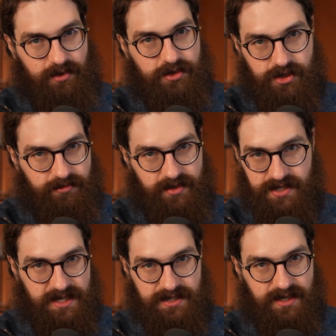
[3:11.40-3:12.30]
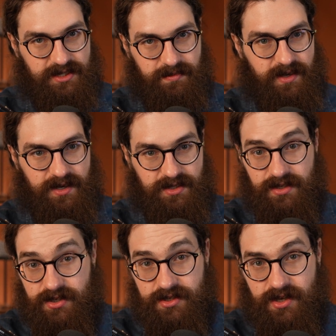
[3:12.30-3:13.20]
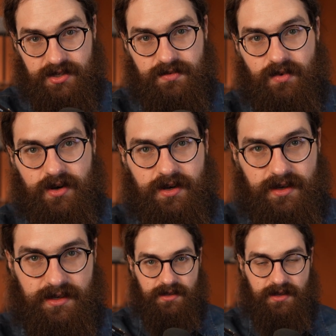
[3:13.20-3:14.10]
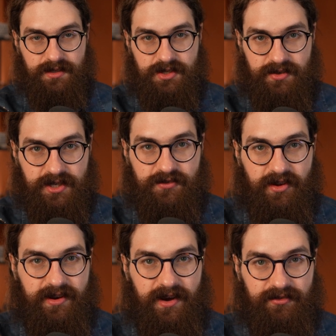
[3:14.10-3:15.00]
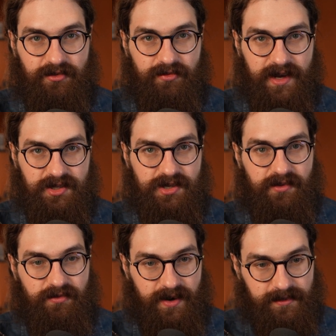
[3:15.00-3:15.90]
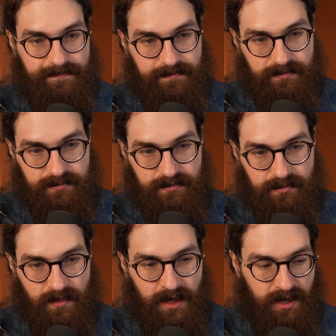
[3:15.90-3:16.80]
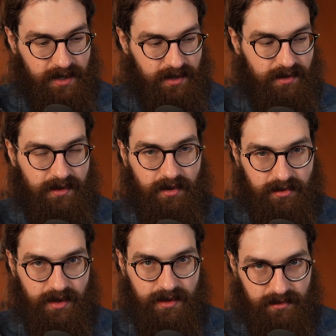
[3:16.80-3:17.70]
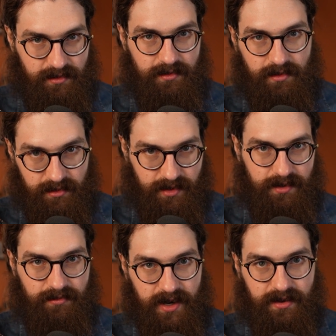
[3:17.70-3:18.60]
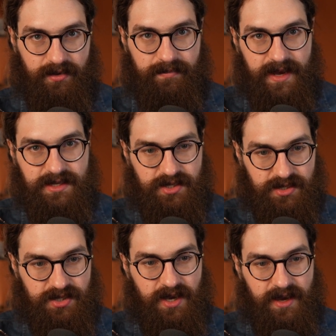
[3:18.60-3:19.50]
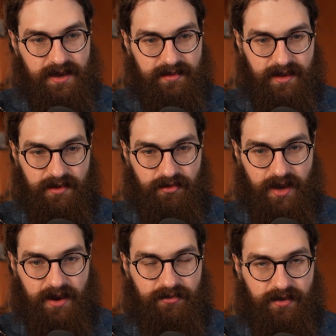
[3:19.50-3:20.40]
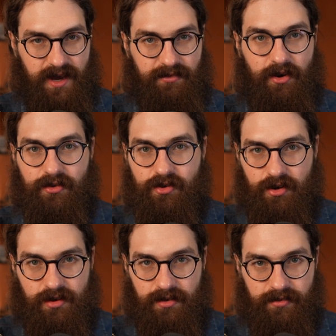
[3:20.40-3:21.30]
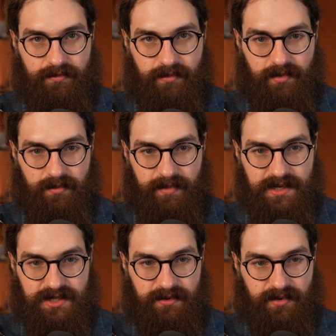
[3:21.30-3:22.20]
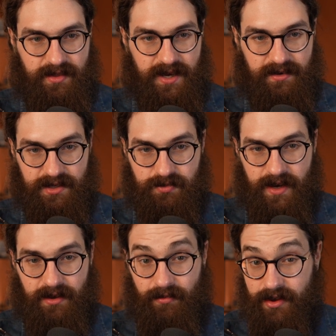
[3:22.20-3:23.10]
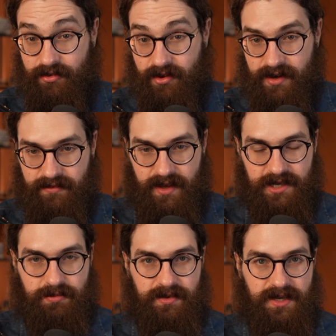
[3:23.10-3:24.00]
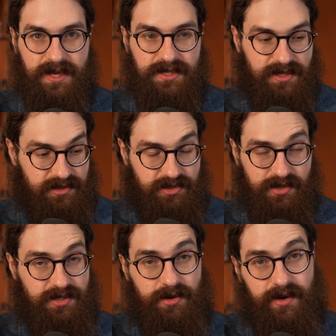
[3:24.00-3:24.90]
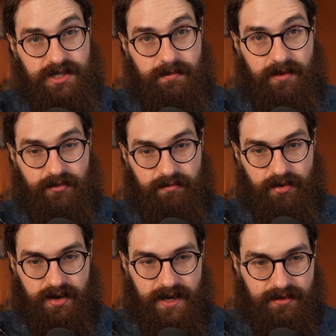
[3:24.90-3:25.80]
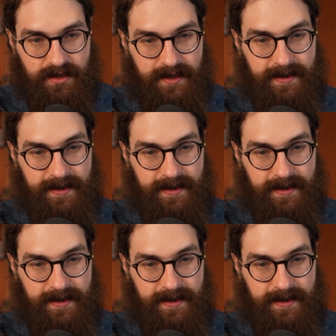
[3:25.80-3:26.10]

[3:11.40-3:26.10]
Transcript: you should resist this because it just doesn't work. It is stressful enough to write software on a regular basis, then if you have to have on-call mixed in with that as well, when you don't have the expertise, that's just a recipe for burnout.